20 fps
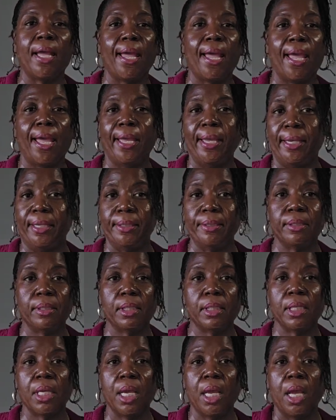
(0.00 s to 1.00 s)

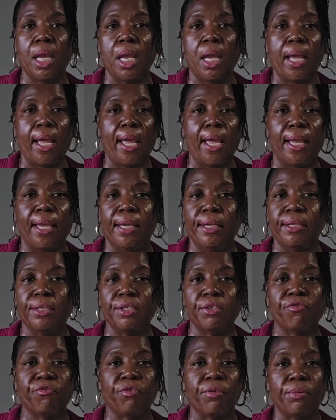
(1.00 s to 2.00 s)
Hanes
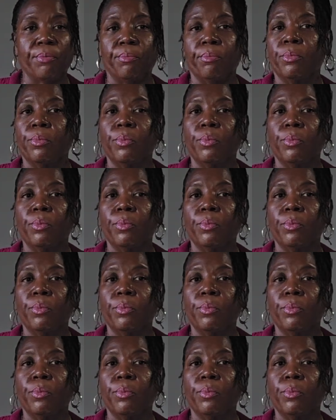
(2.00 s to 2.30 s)
from